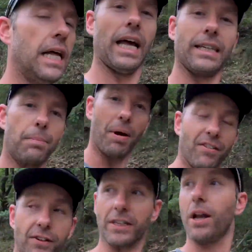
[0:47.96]
the
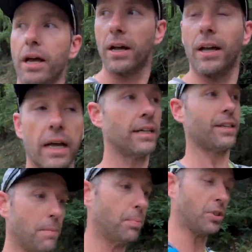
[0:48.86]
perfect
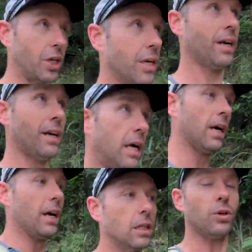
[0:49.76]
temperature,
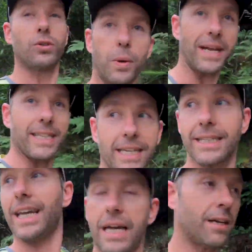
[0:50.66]
low
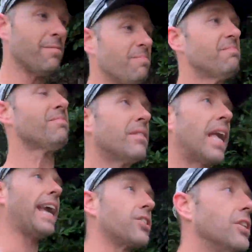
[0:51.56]
20s,
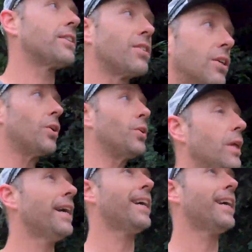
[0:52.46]
air's nice and cool.